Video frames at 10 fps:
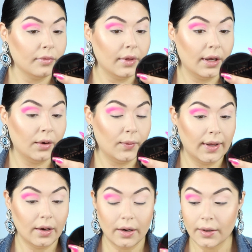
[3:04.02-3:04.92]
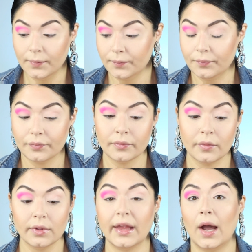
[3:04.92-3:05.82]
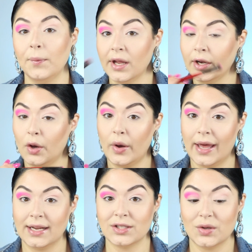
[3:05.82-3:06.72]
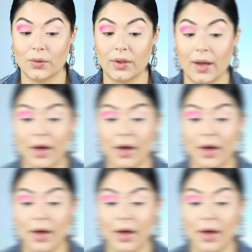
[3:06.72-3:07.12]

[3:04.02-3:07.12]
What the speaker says: There we are. Now I'm gonna go ahead and do the